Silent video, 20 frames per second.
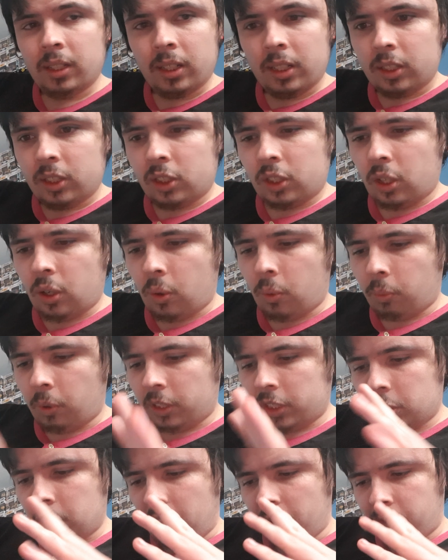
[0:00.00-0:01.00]
So we'll
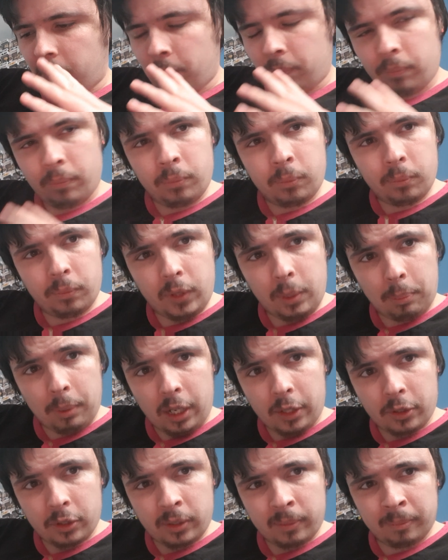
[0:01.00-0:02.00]
start from the
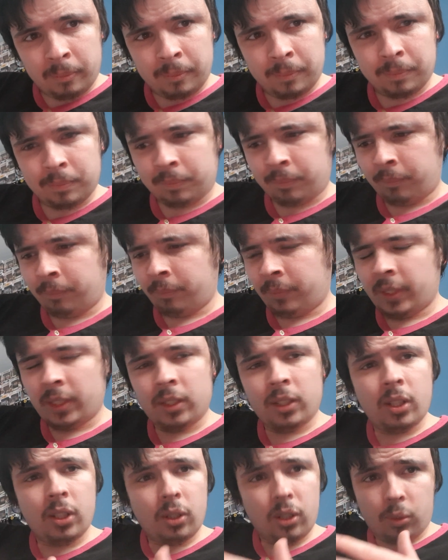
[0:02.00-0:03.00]
bottom,
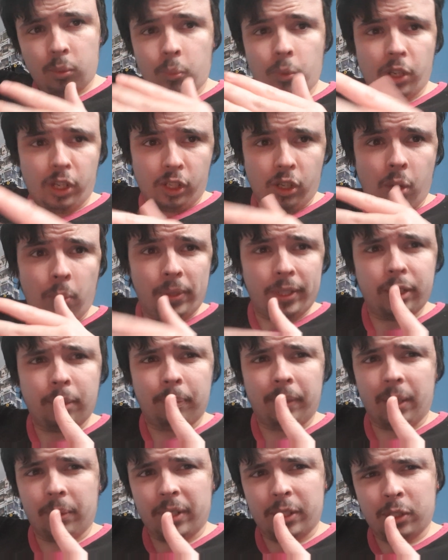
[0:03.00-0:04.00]
work our way up
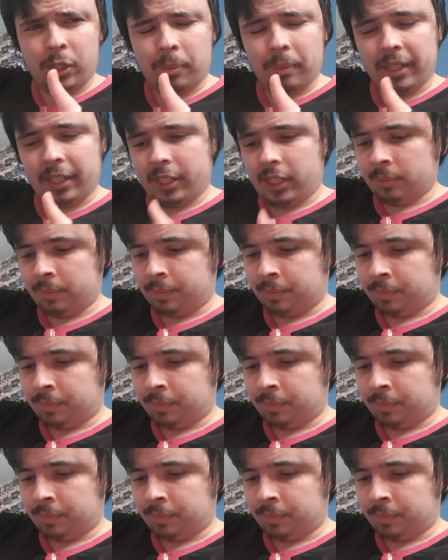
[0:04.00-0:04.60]
like we normally do.